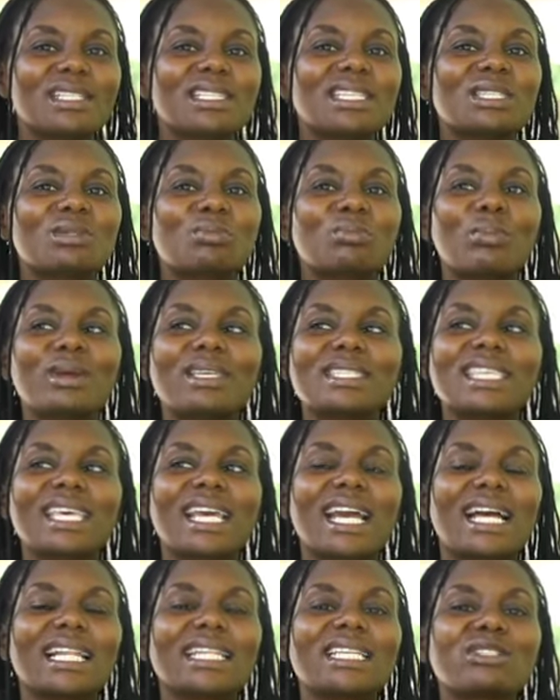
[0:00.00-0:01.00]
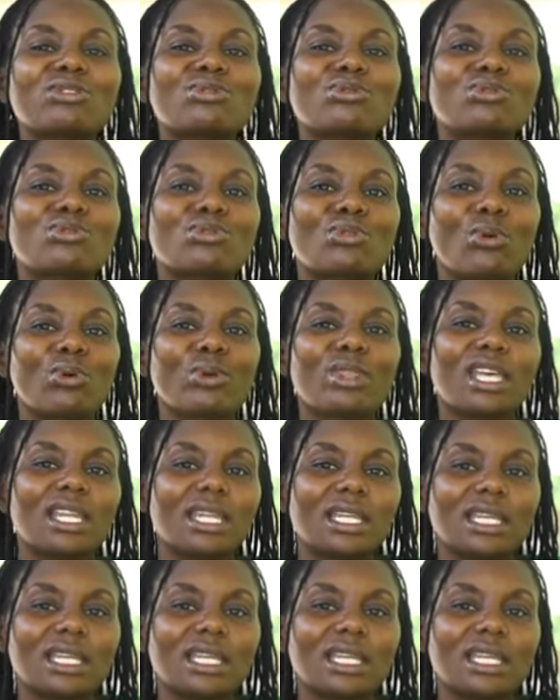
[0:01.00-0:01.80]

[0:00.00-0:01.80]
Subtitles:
It is basically to show the